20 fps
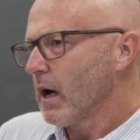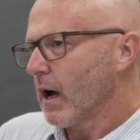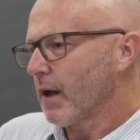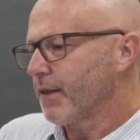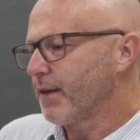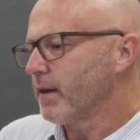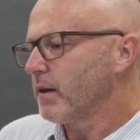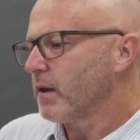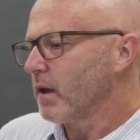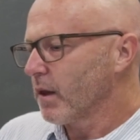I
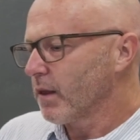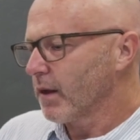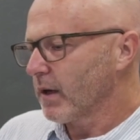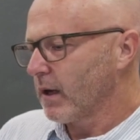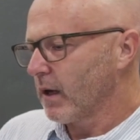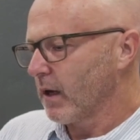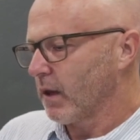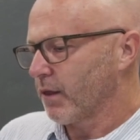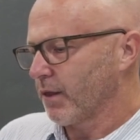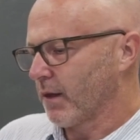think the other
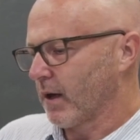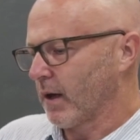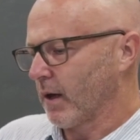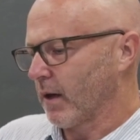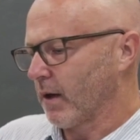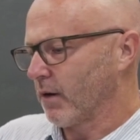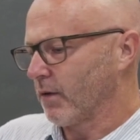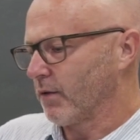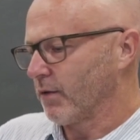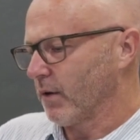key
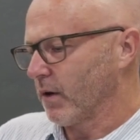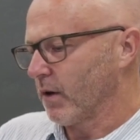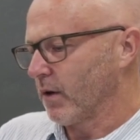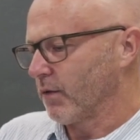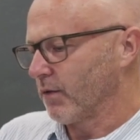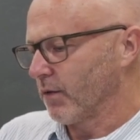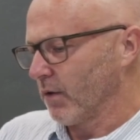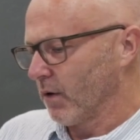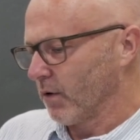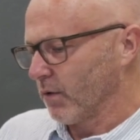thing is
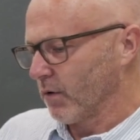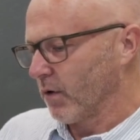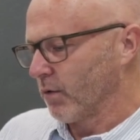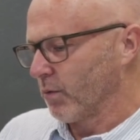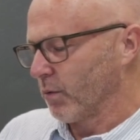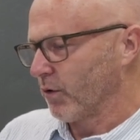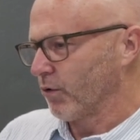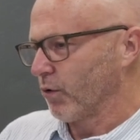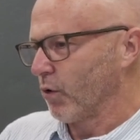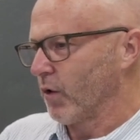
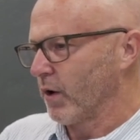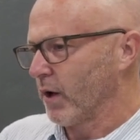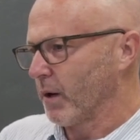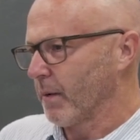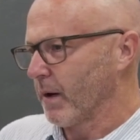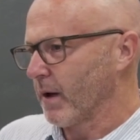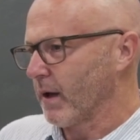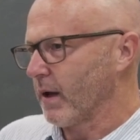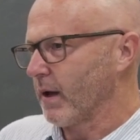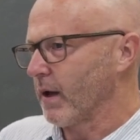as we're talking
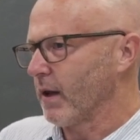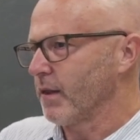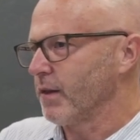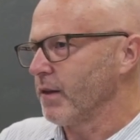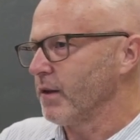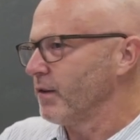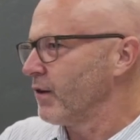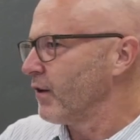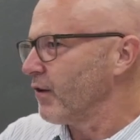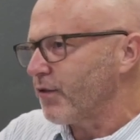about here,
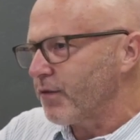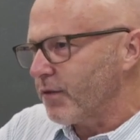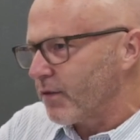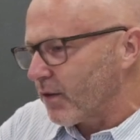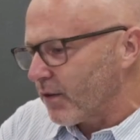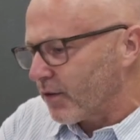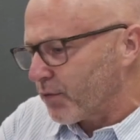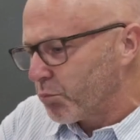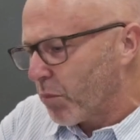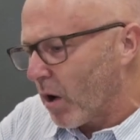
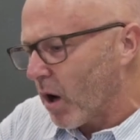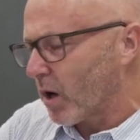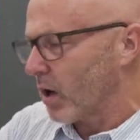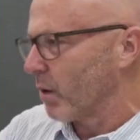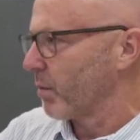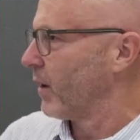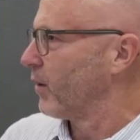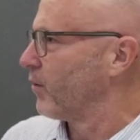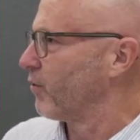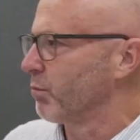this
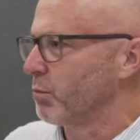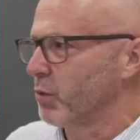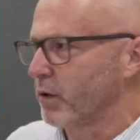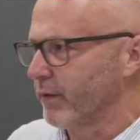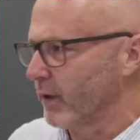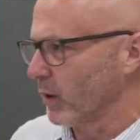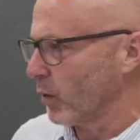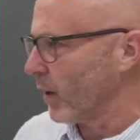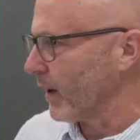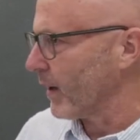marketplace is
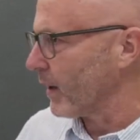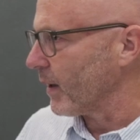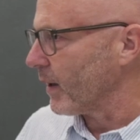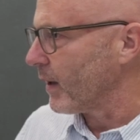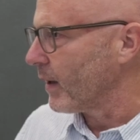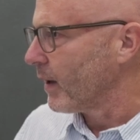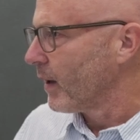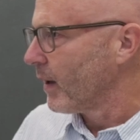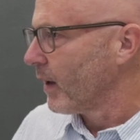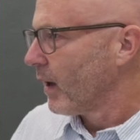moving
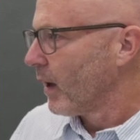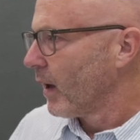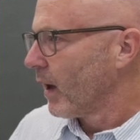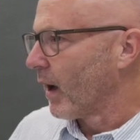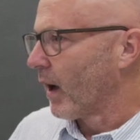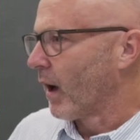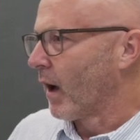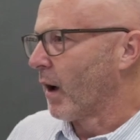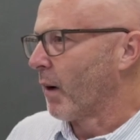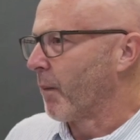quickly. Yep.
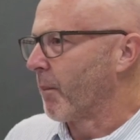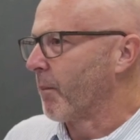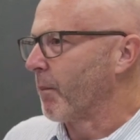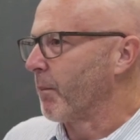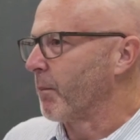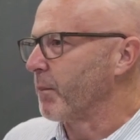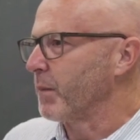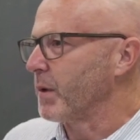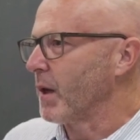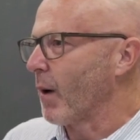
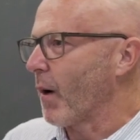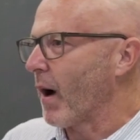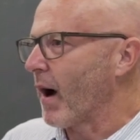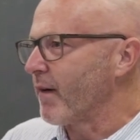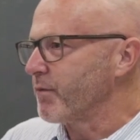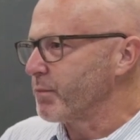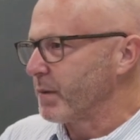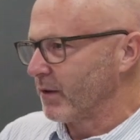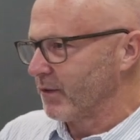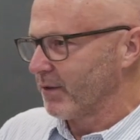
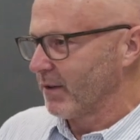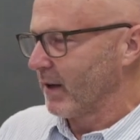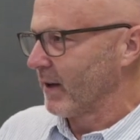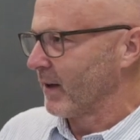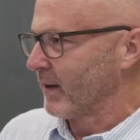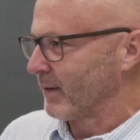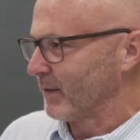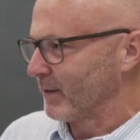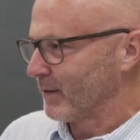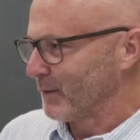I've been
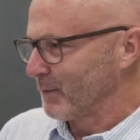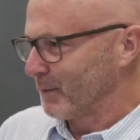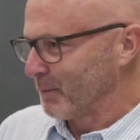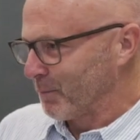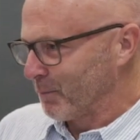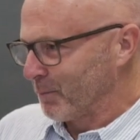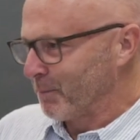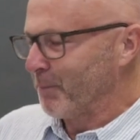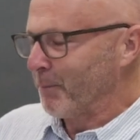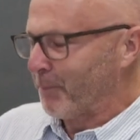selling
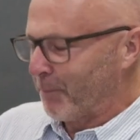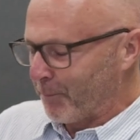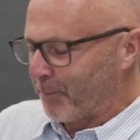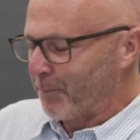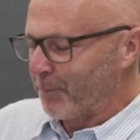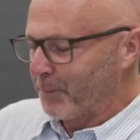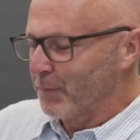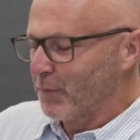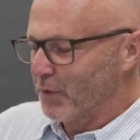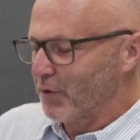
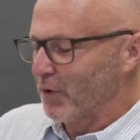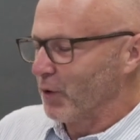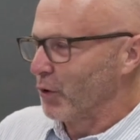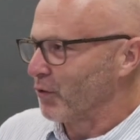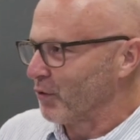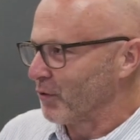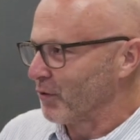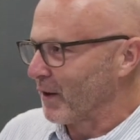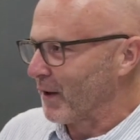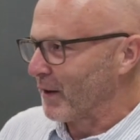
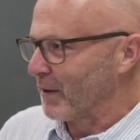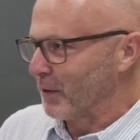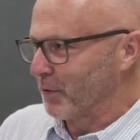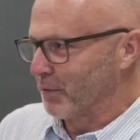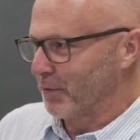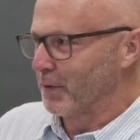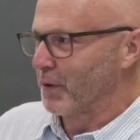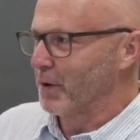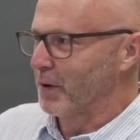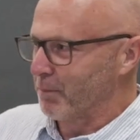solutions like this
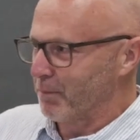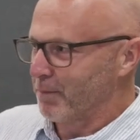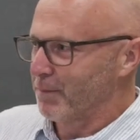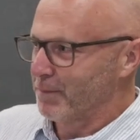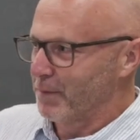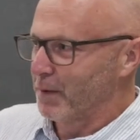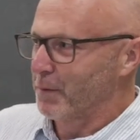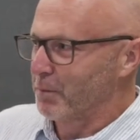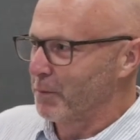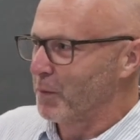for
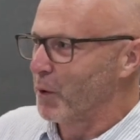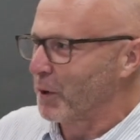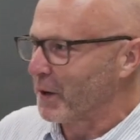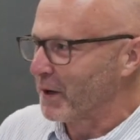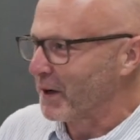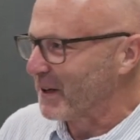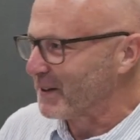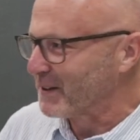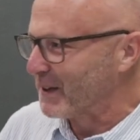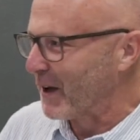more
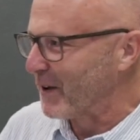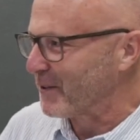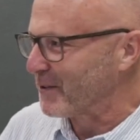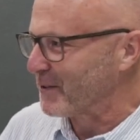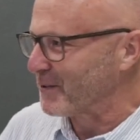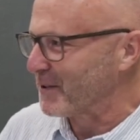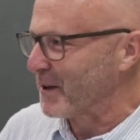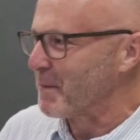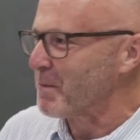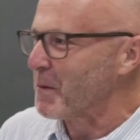than I'd care to
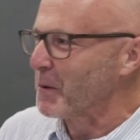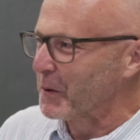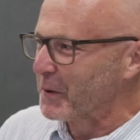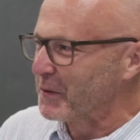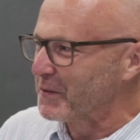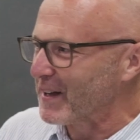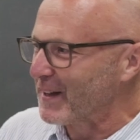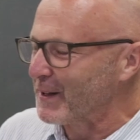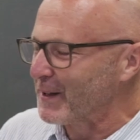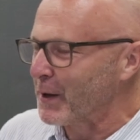say, more
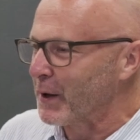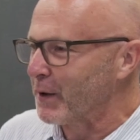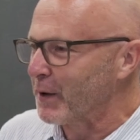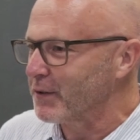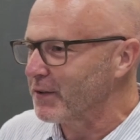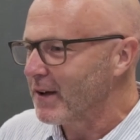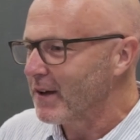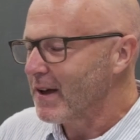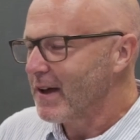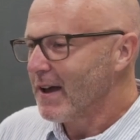than 10
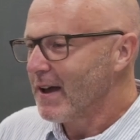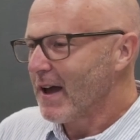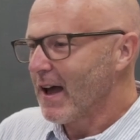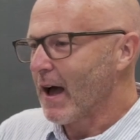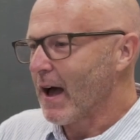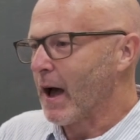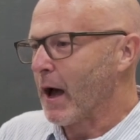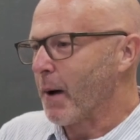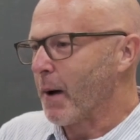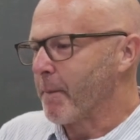years.
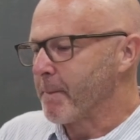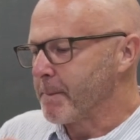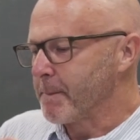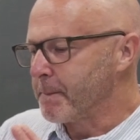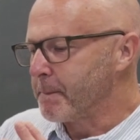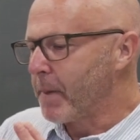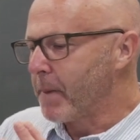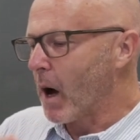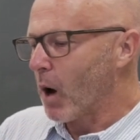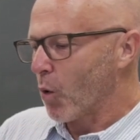
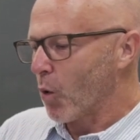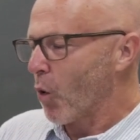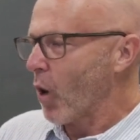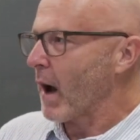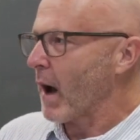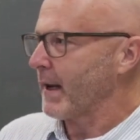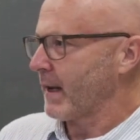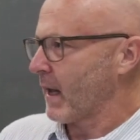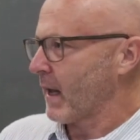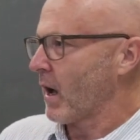Yep. But
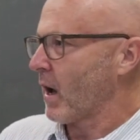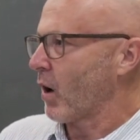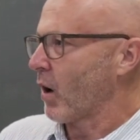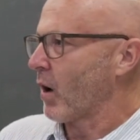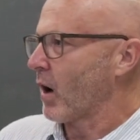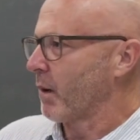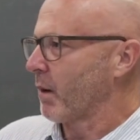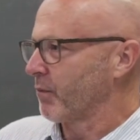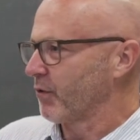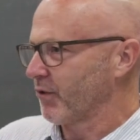right
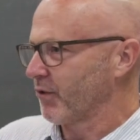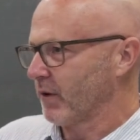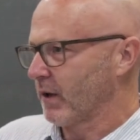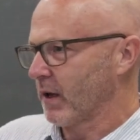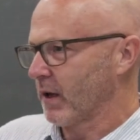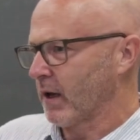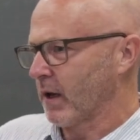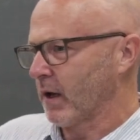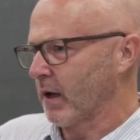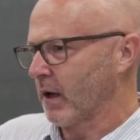now I'm
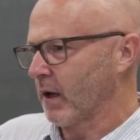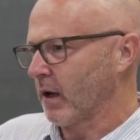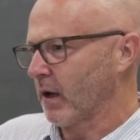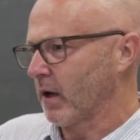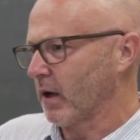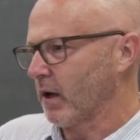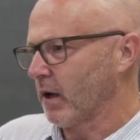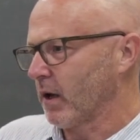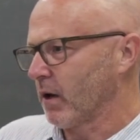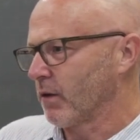
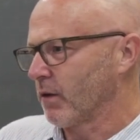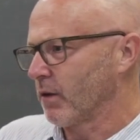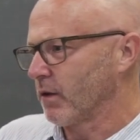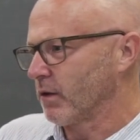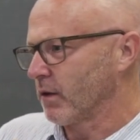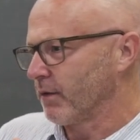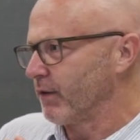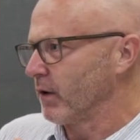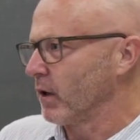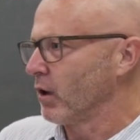seeing
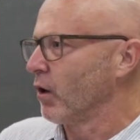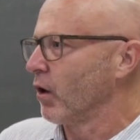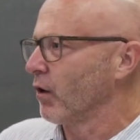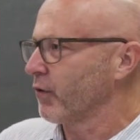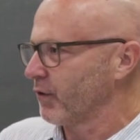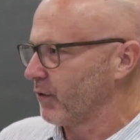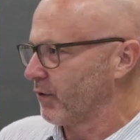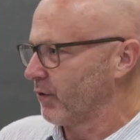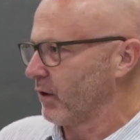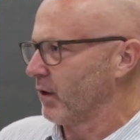that the
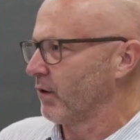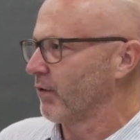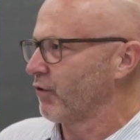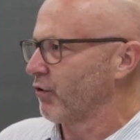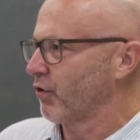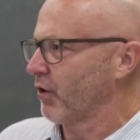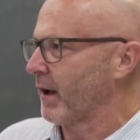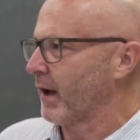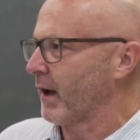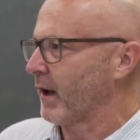velocity of
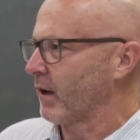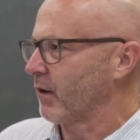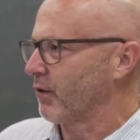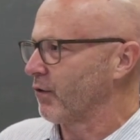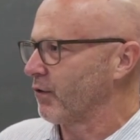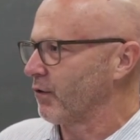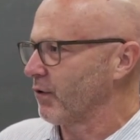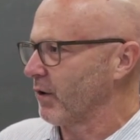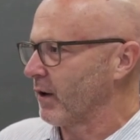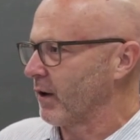
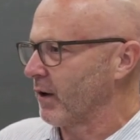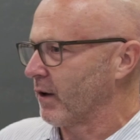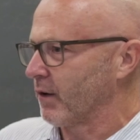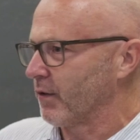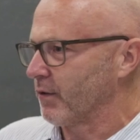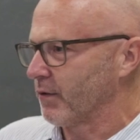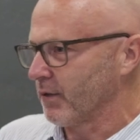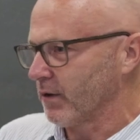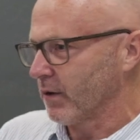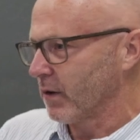change
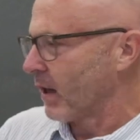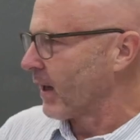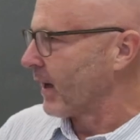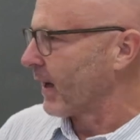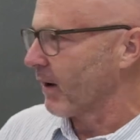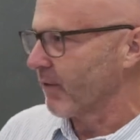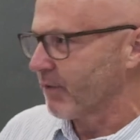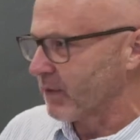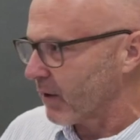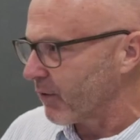is
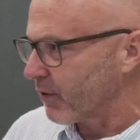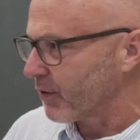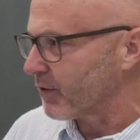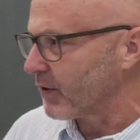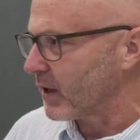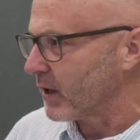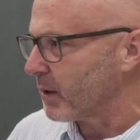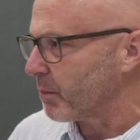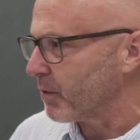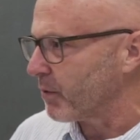like I've never
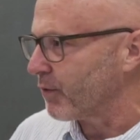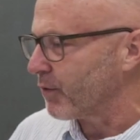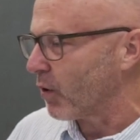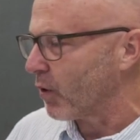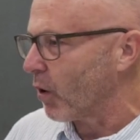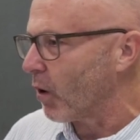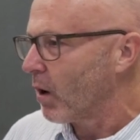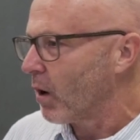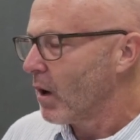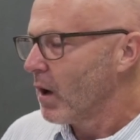seen it
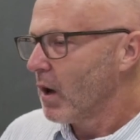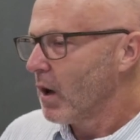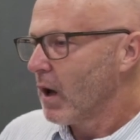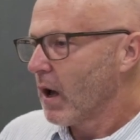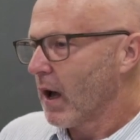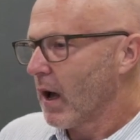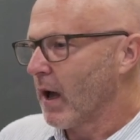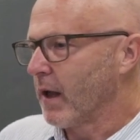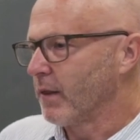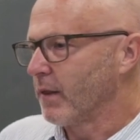before. Yep.
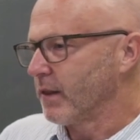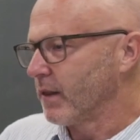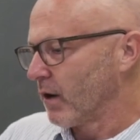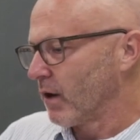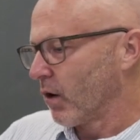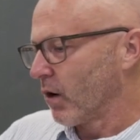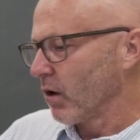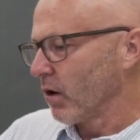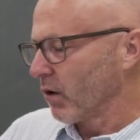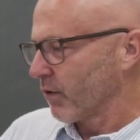And
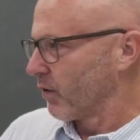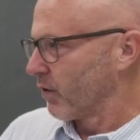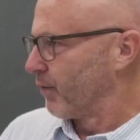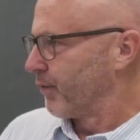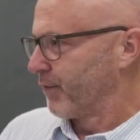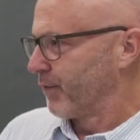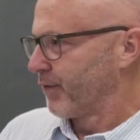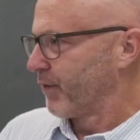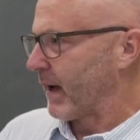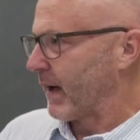there are lots
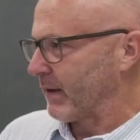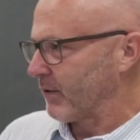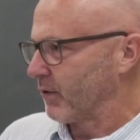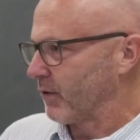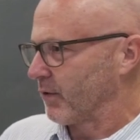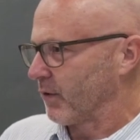of factors